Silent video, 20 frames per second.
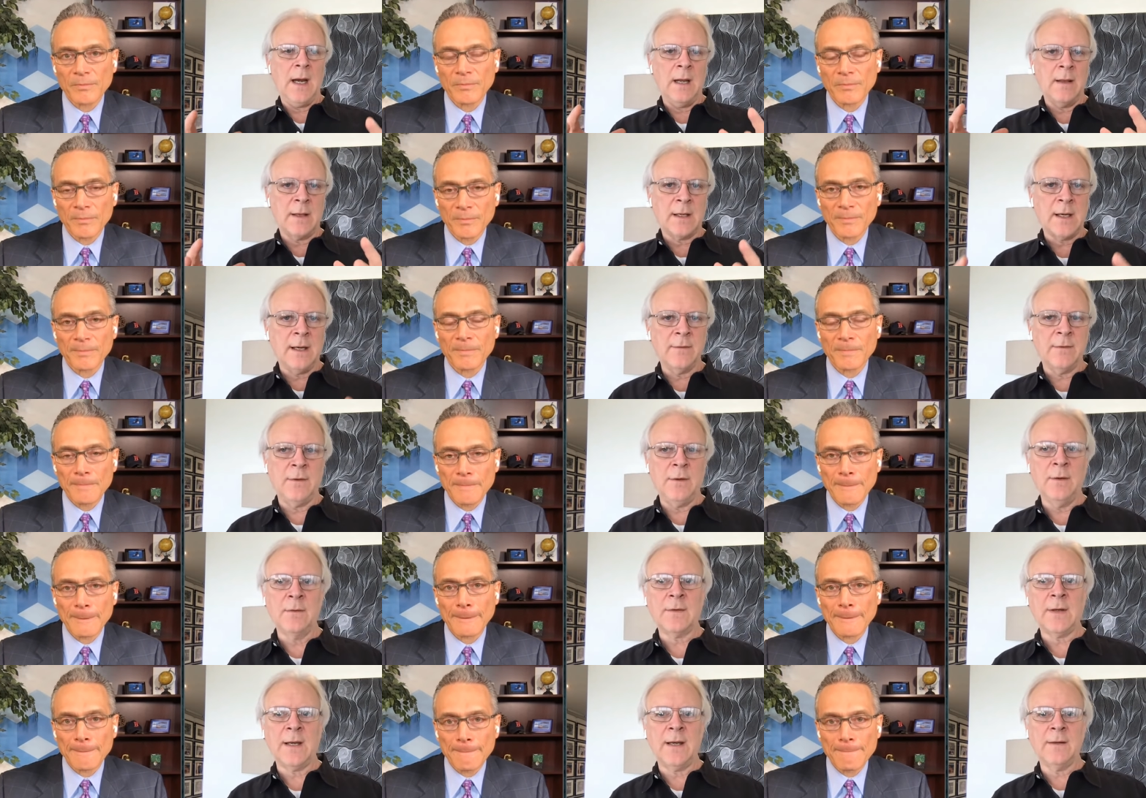Speaker 1: and the kinds of
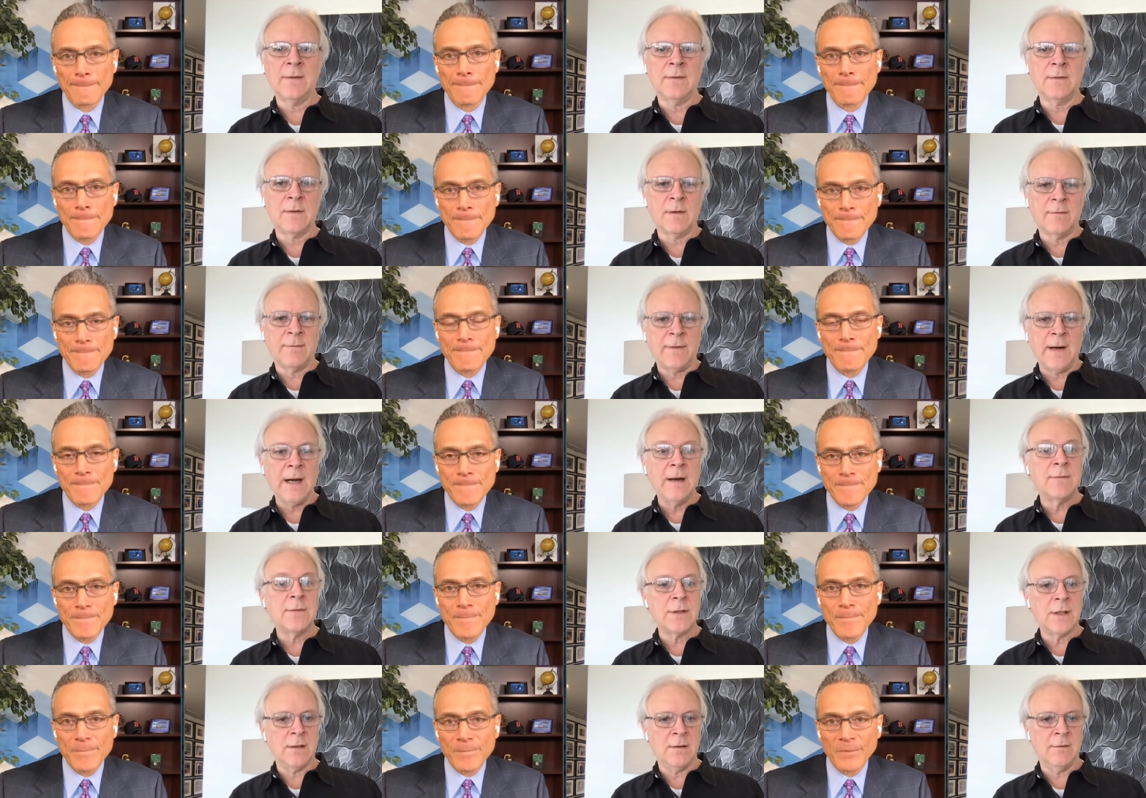use cases that
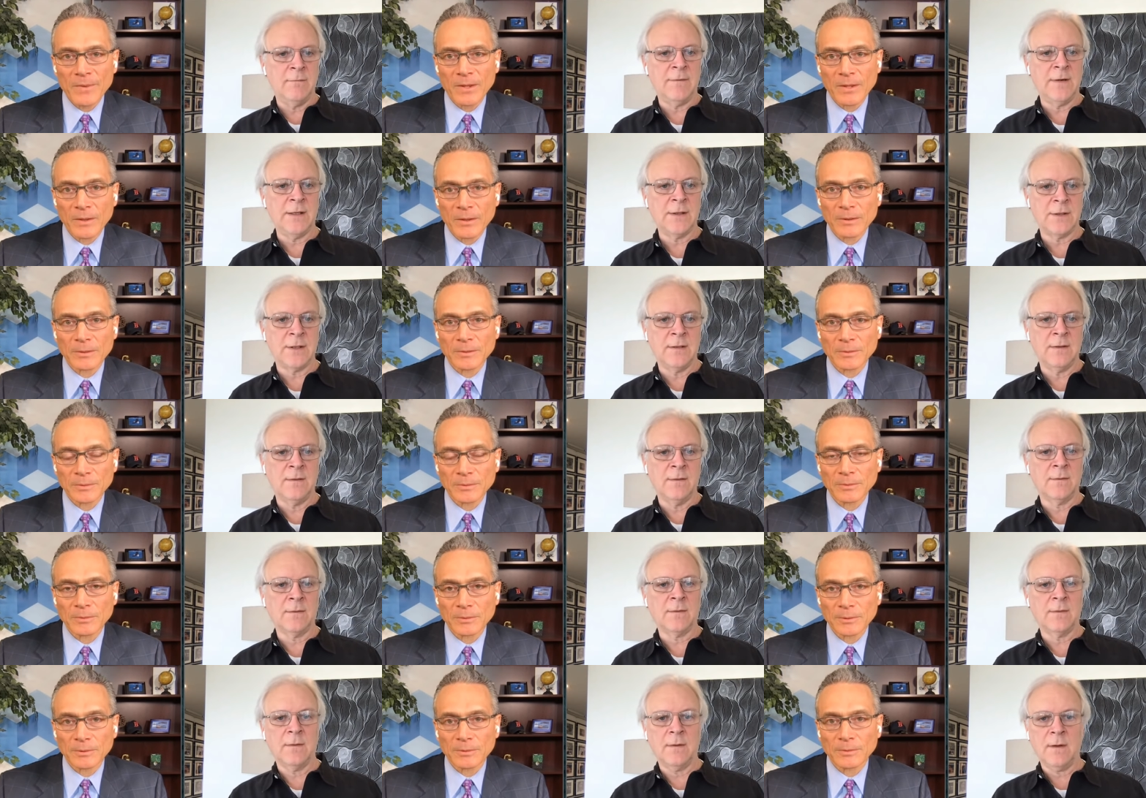5G
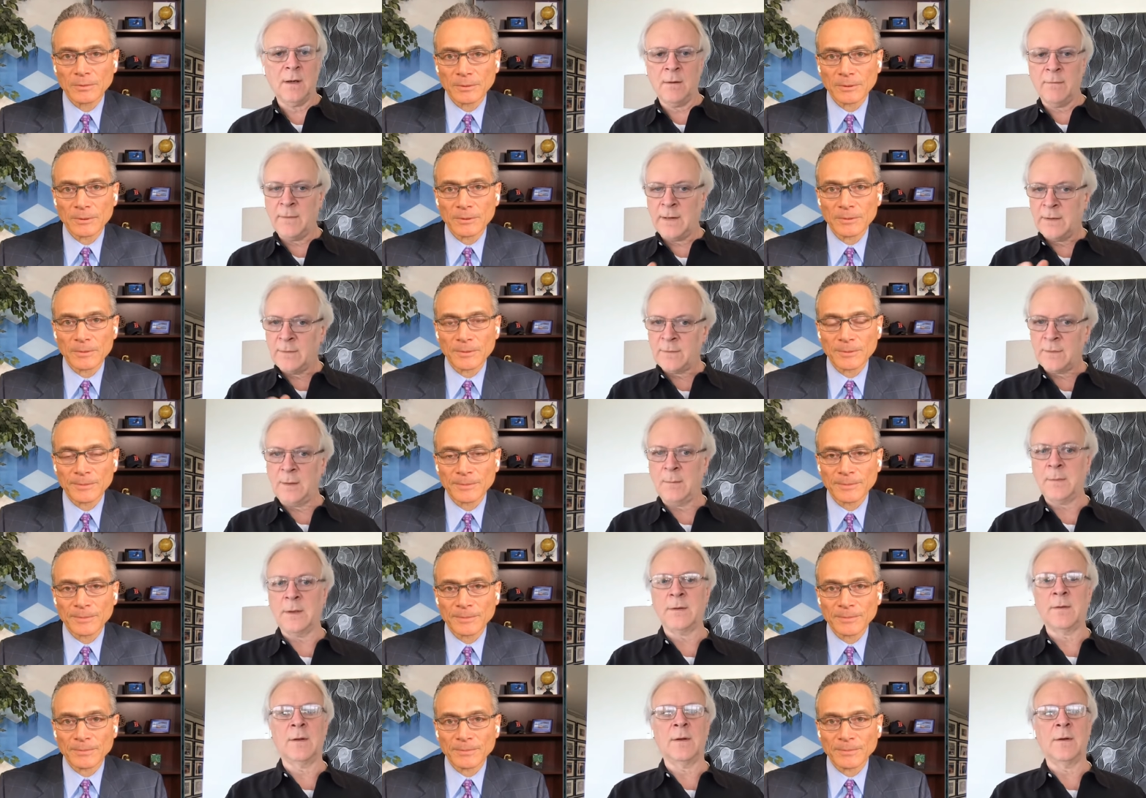envisions are very
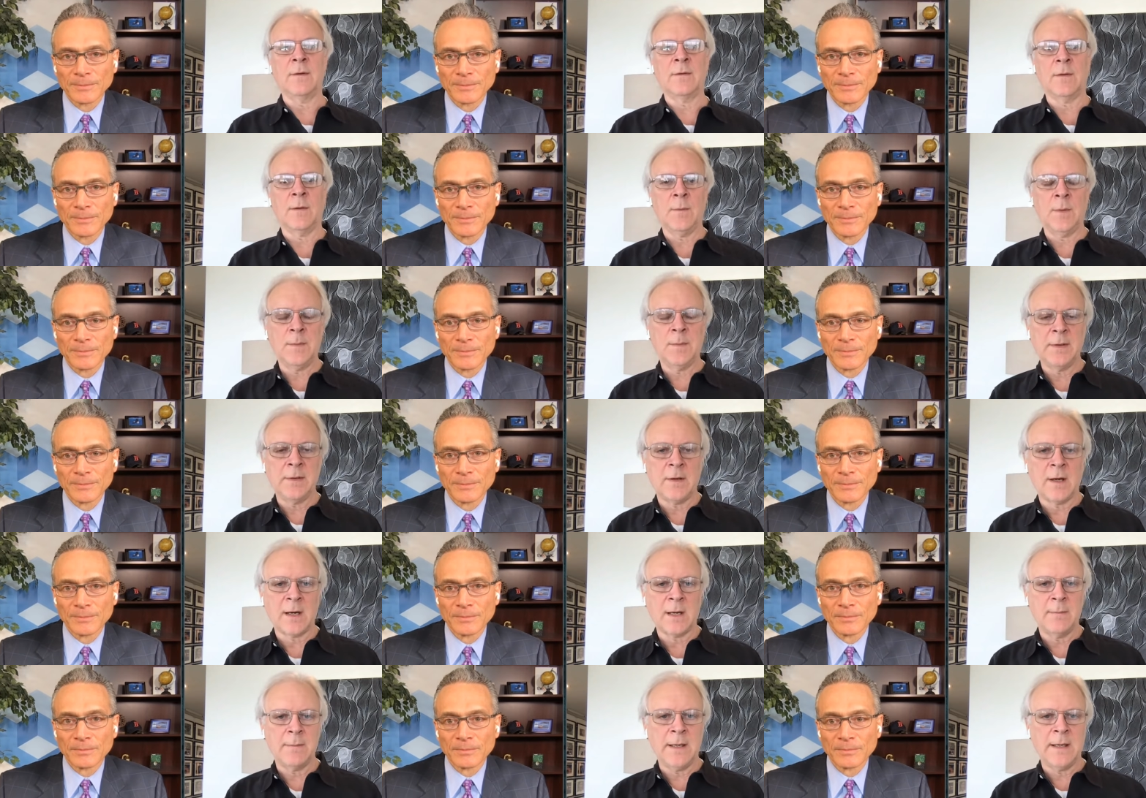similar to those that we've been
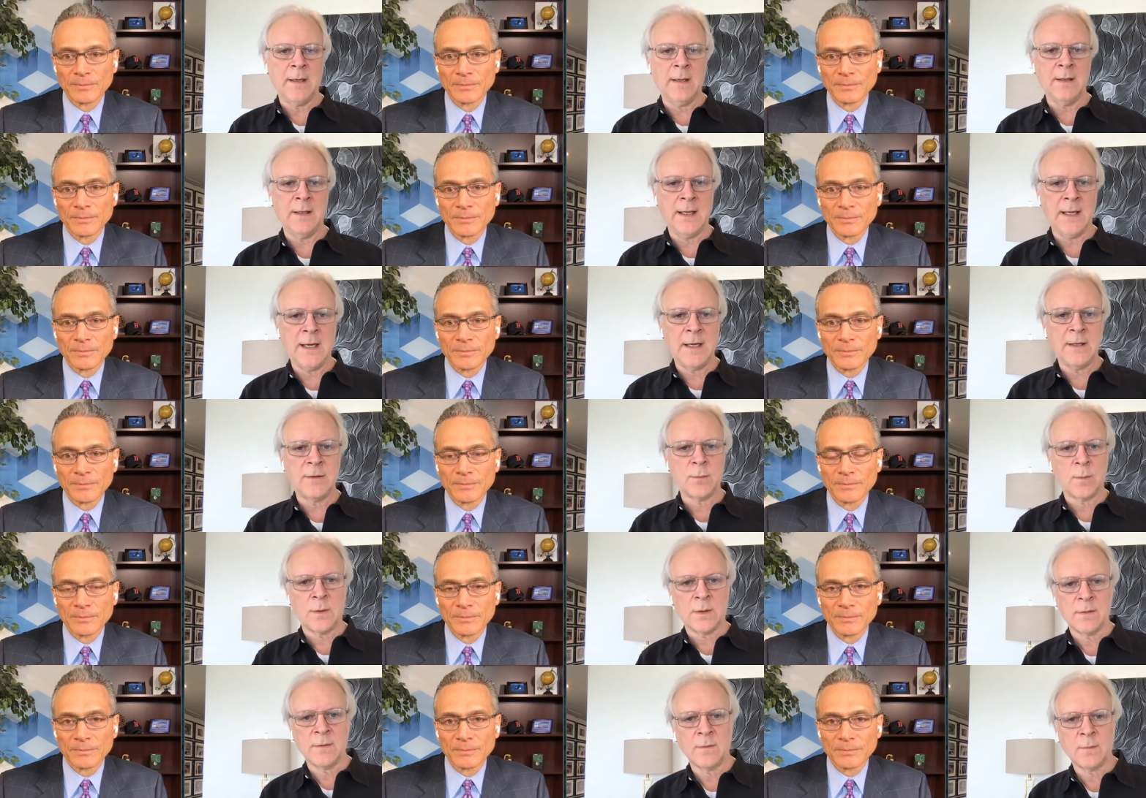talking about in the edge
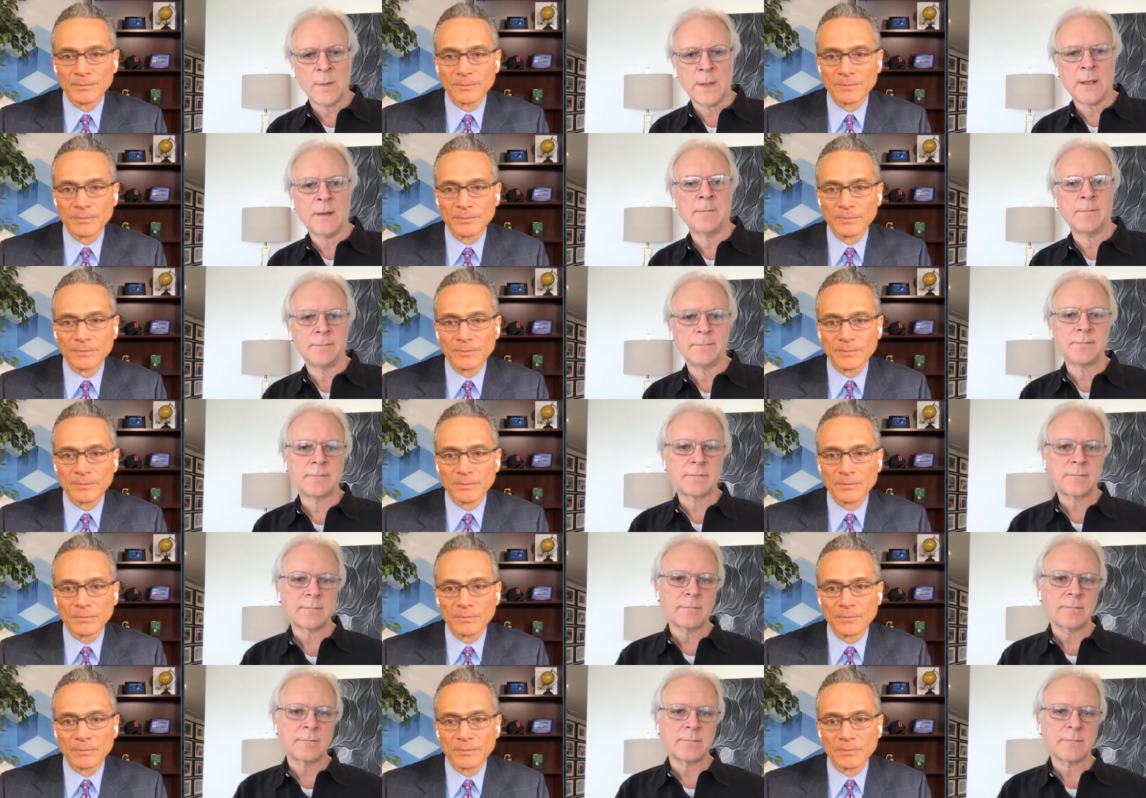world as well.